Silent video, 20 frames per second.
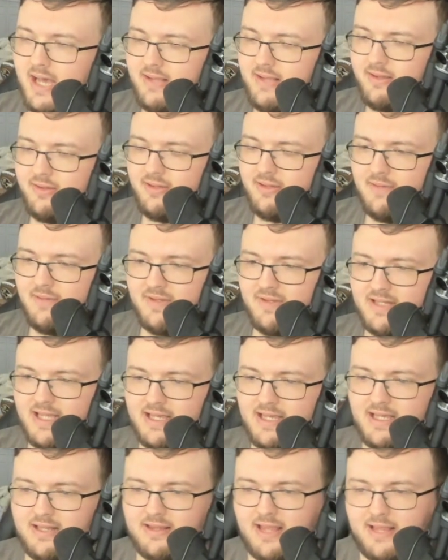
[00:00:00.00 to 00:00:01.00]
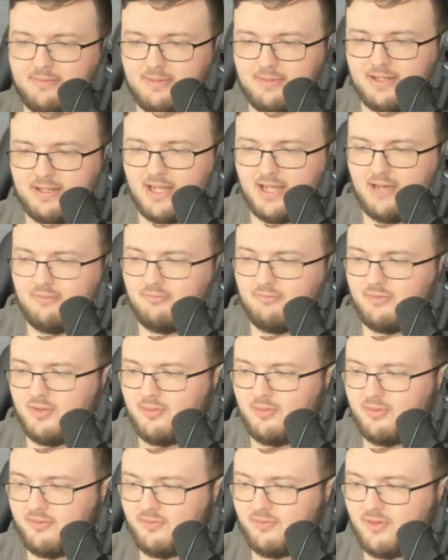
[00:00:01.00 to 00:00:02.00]
So stuff like that. I guess that's why no
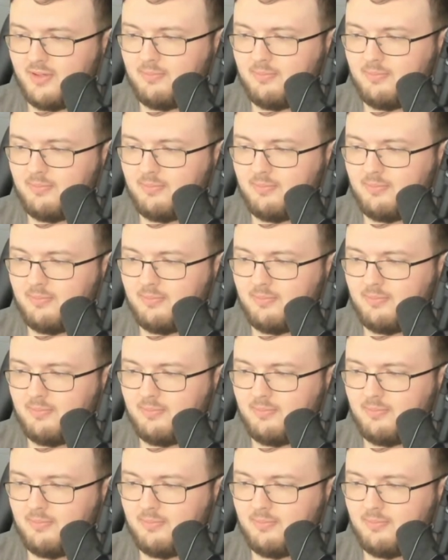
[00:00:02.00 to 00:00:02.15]
one's really